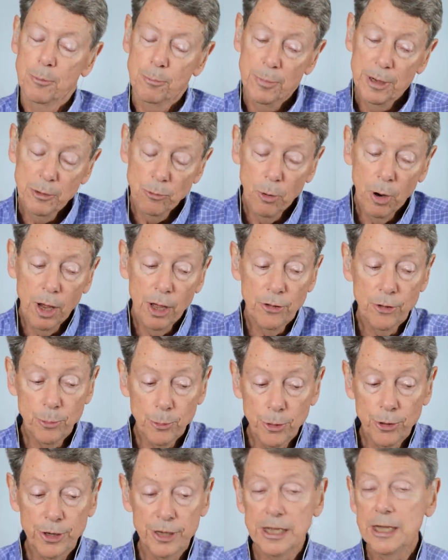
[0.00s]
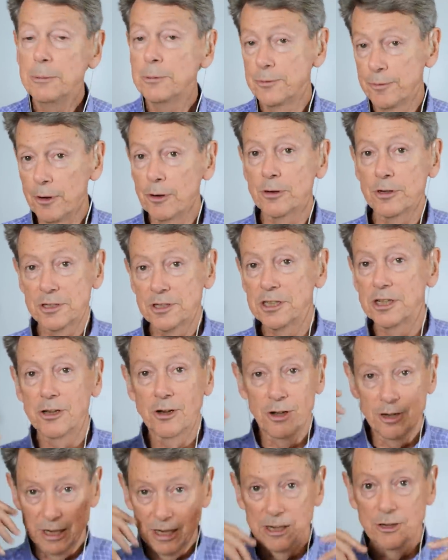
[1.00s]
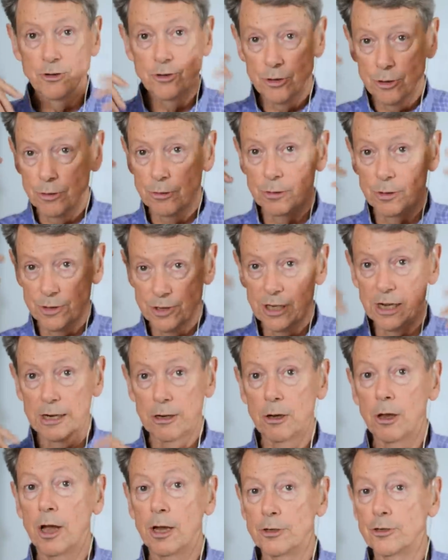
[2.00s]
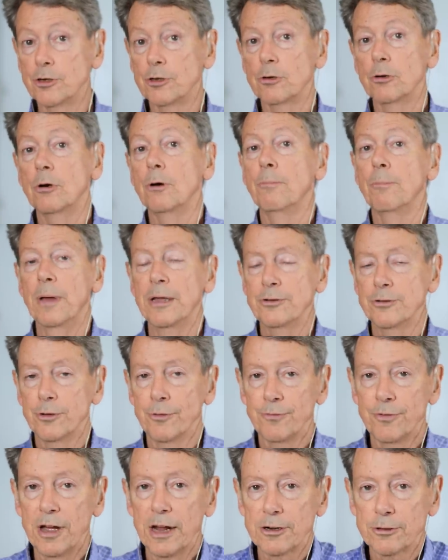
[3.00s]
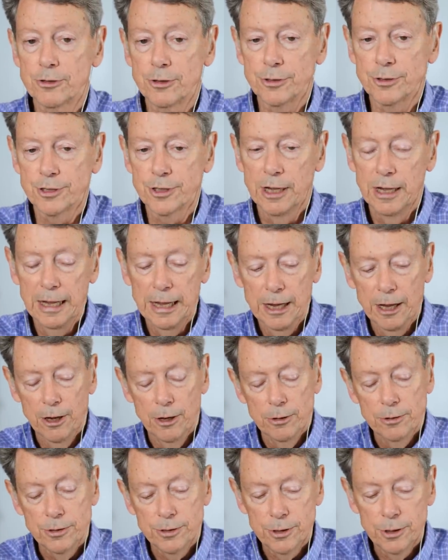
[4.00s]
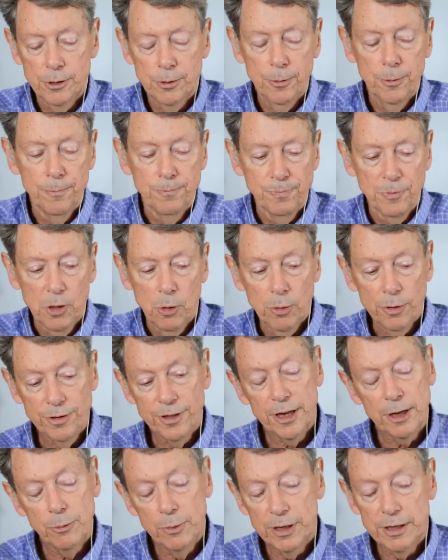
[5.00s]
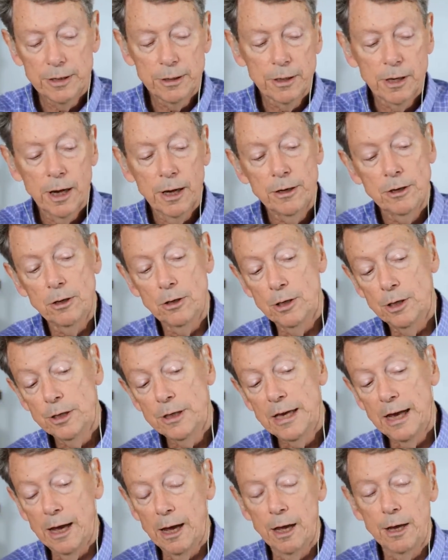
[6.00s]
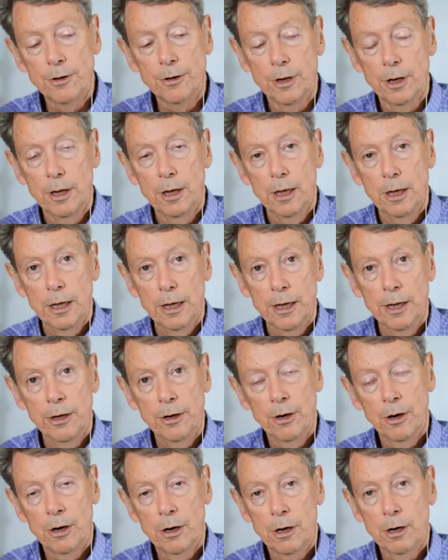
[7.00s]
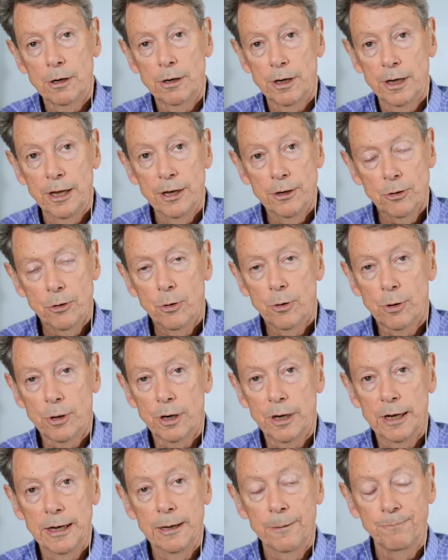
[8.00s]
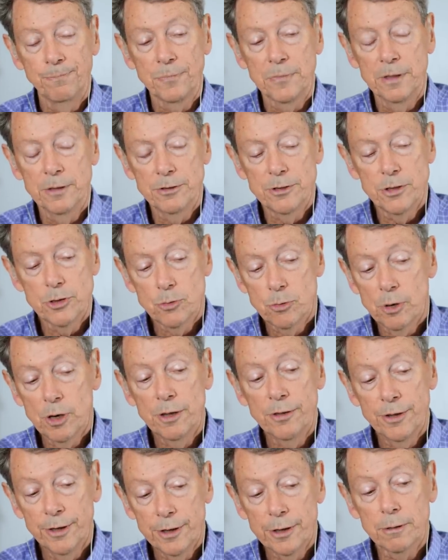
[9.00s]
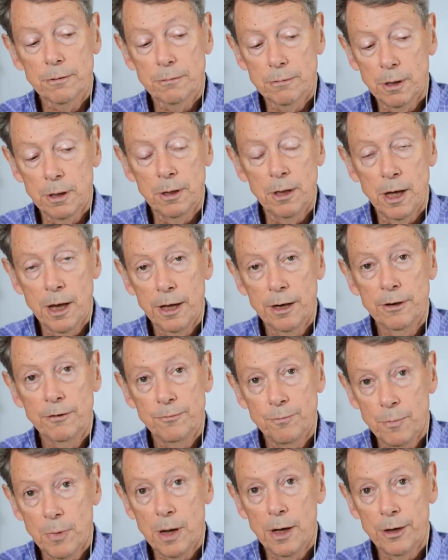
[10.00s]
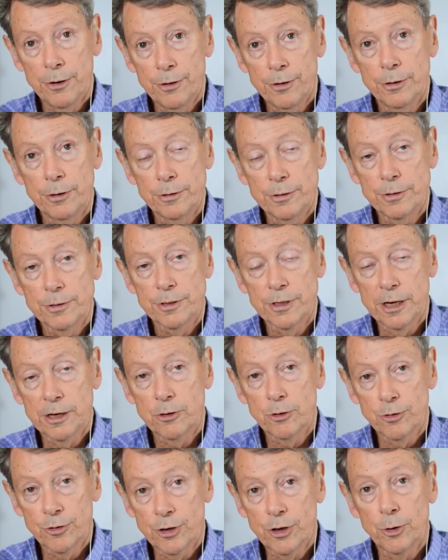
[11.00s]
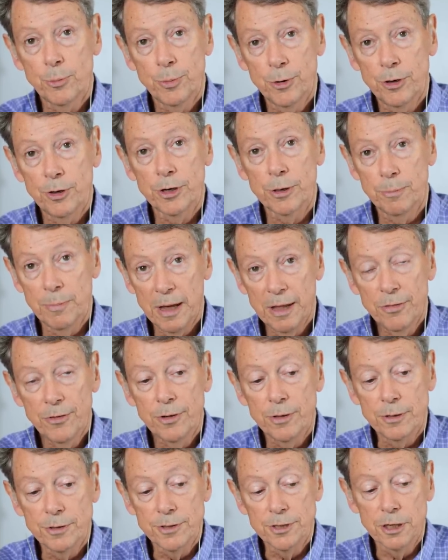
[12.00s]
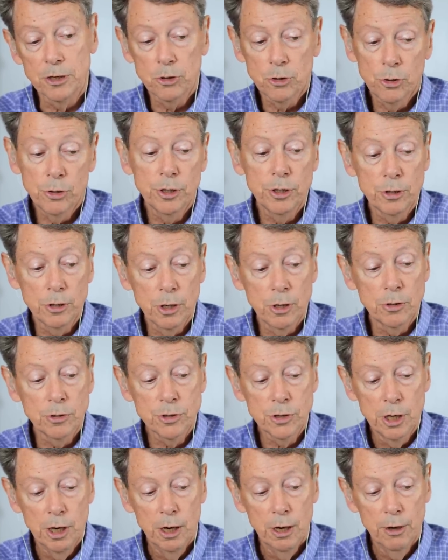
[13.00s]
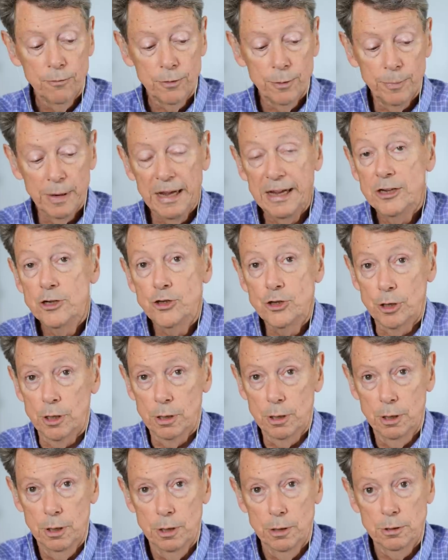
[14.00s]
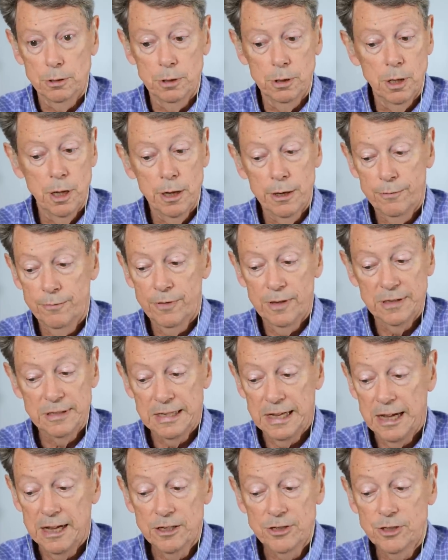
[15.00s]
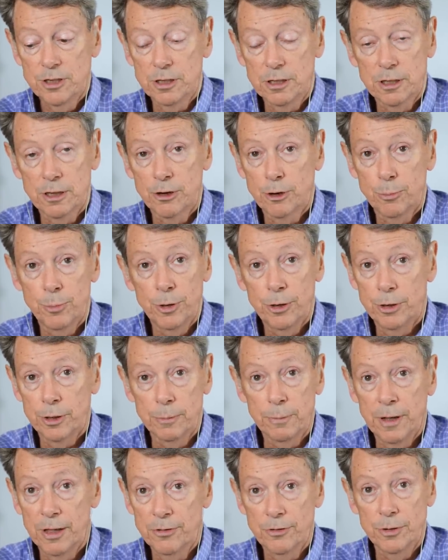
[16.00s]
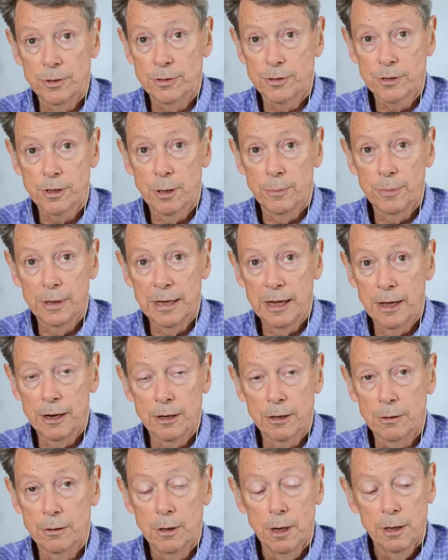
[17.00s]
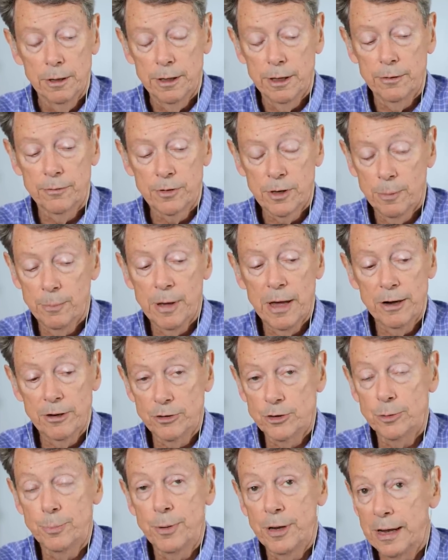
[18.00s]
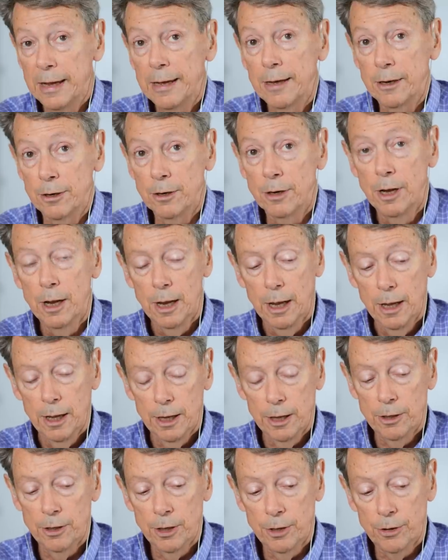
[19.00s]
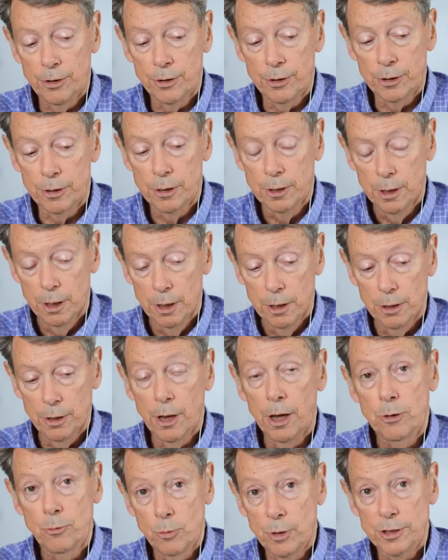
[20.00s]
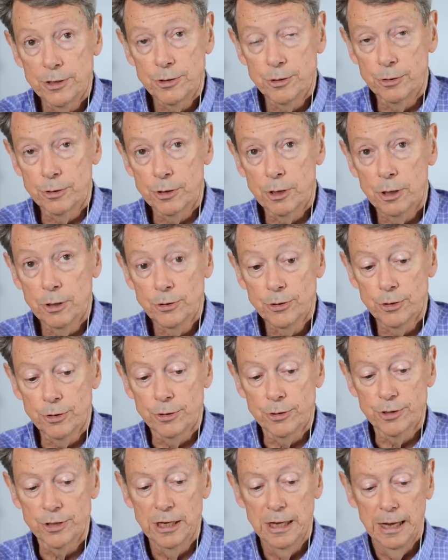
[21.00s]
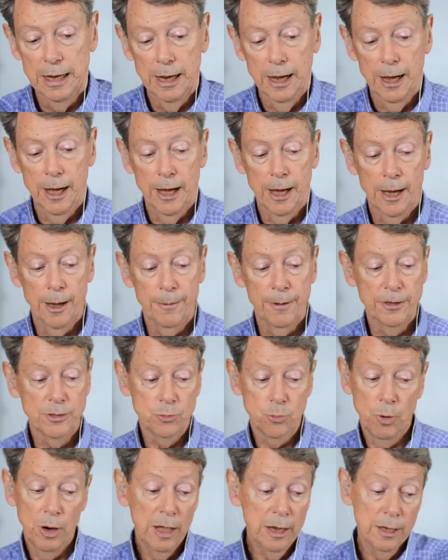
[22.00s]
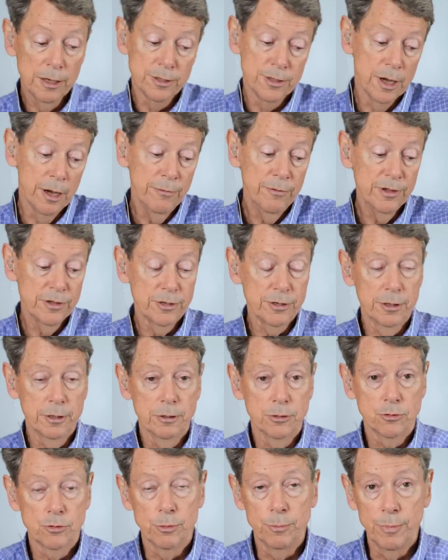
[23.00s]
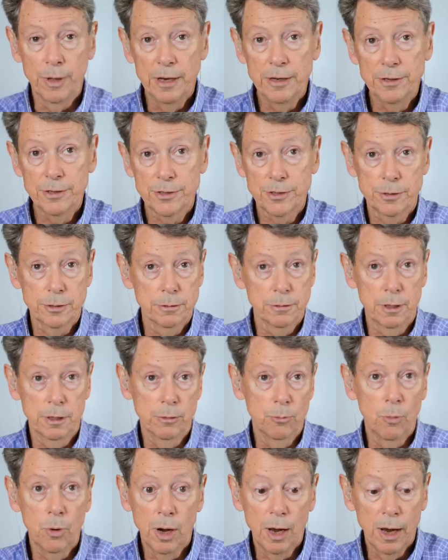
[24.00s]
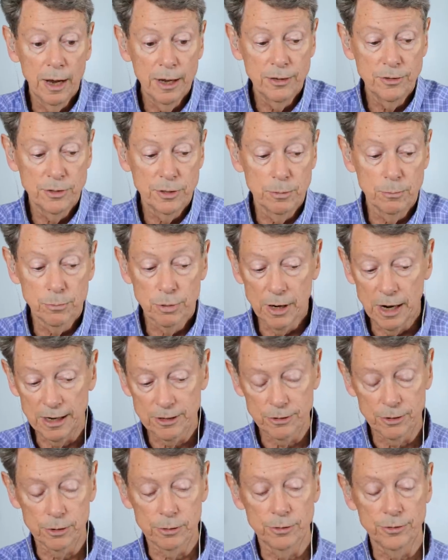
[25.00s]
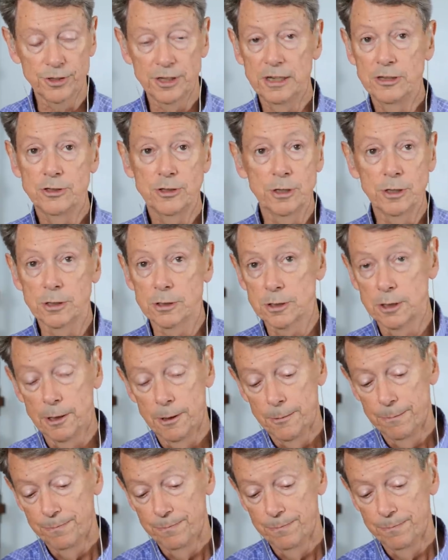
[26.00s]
Meanwhile, the Buddha keeps focusing on internal psychological mental factors. So, one thing we can kind of look at in our inquiry, and this is where I think a lot of modern psychotherapeutic methods, including those from Asia, there's a lot of fantastic therapeutic methods coming out of that have come out of Japan and other non Western cultures, uh, as well as obviously the tremendously wise and practical teachings